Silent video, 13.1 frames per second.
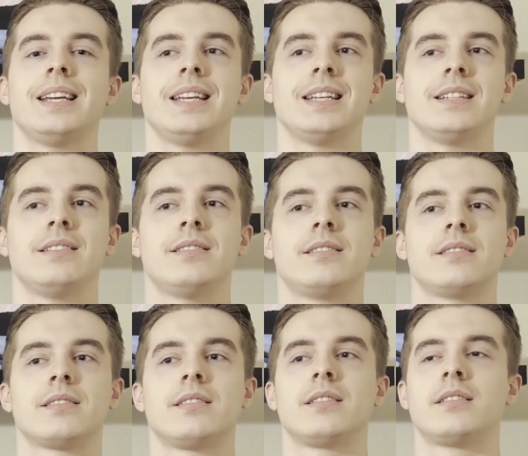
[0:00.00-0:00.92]

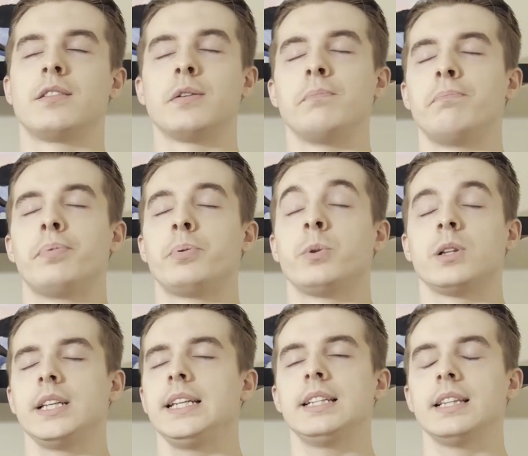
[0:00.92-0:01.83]
is
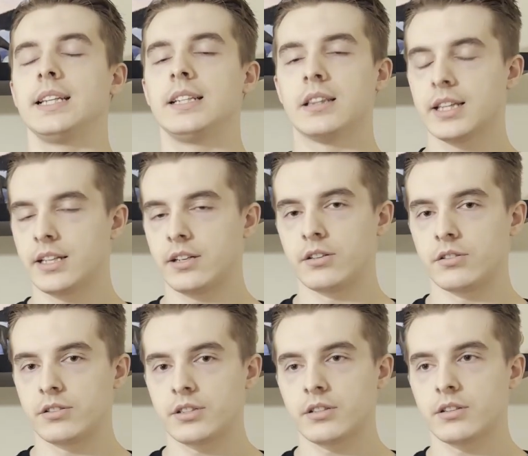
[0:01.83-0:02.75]
completely
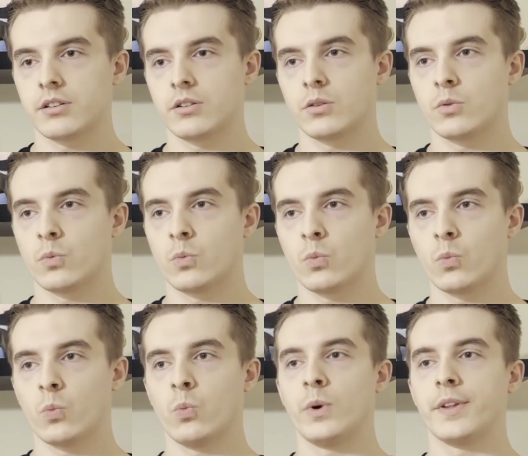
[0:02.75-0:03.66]
littered
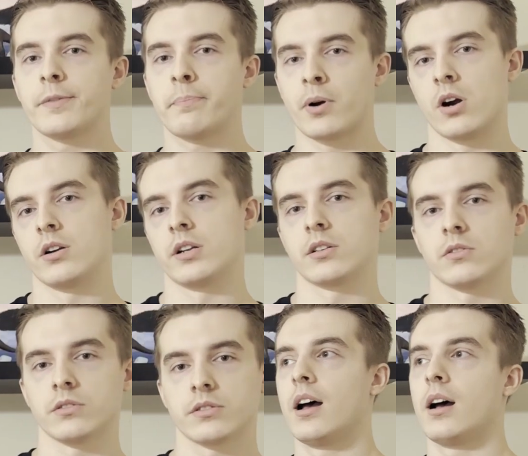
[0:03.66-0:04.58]
with
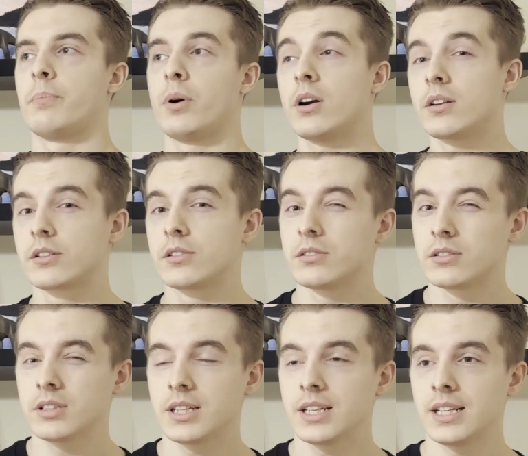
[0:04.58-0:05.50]
particles. A
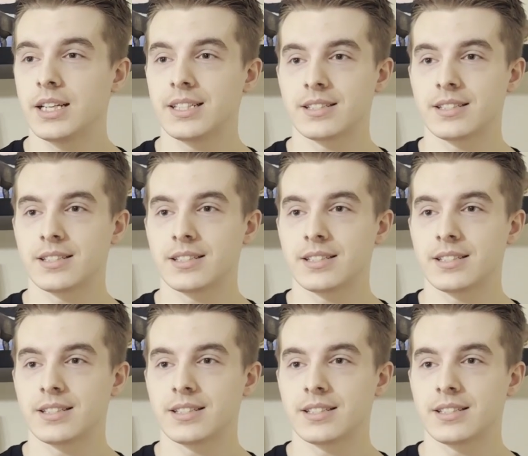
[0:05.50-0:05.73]
particle in a